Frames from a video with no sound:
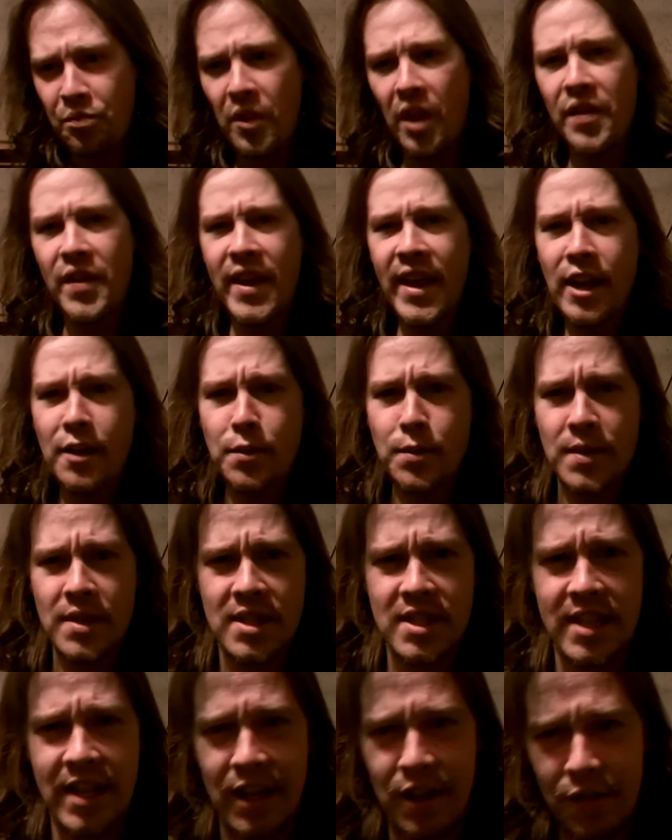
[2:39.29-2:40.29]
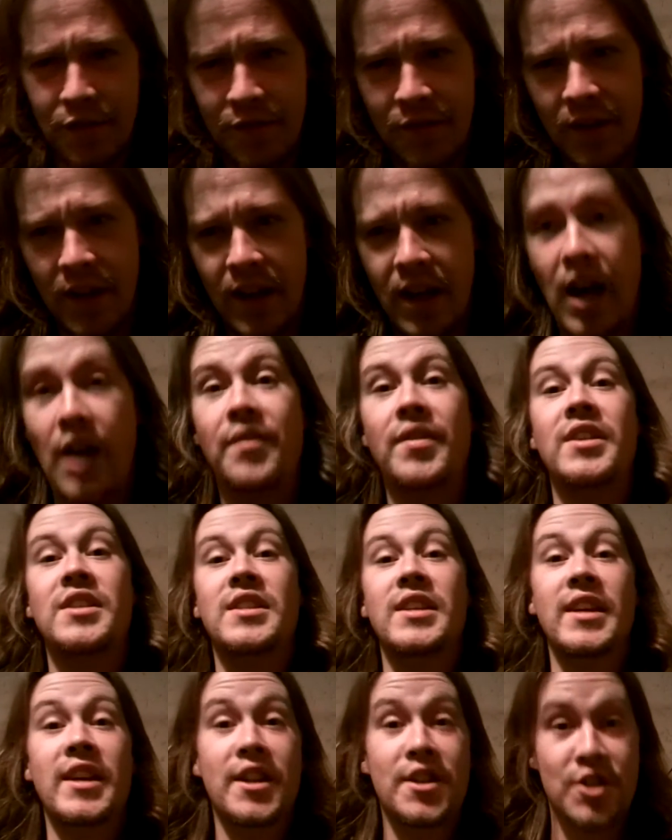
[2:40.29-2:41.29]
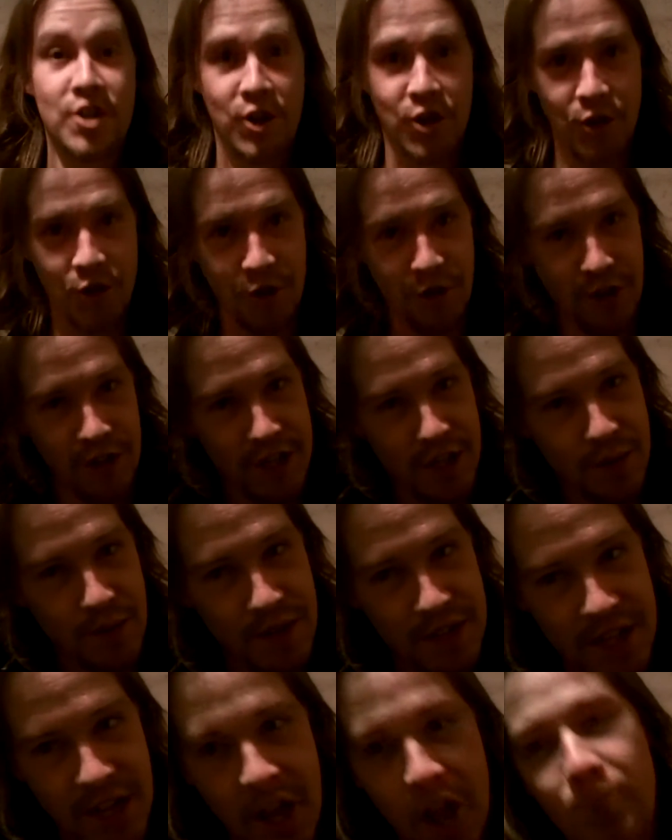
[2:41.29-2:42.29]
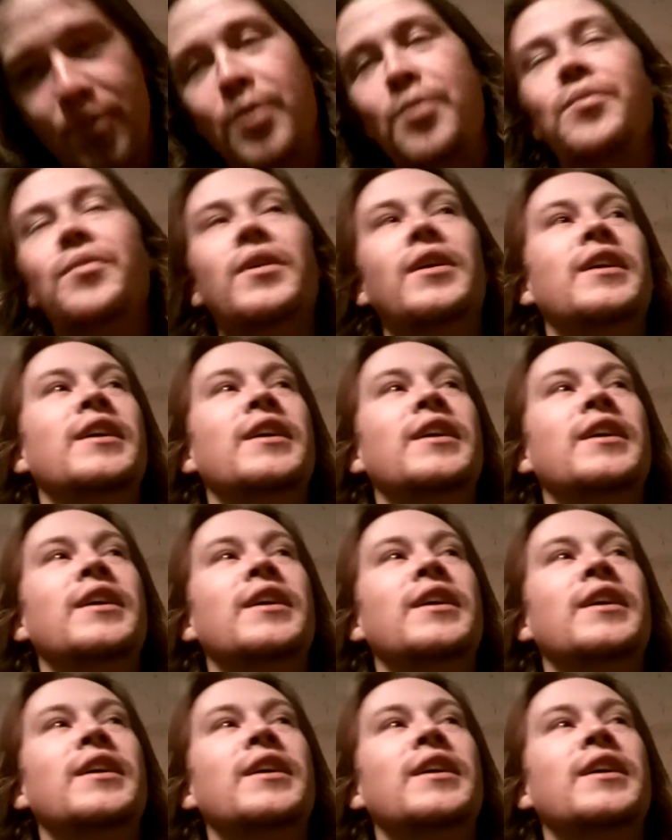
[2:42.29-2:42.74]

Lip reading: The album itself, obviously, it is a Christmas album.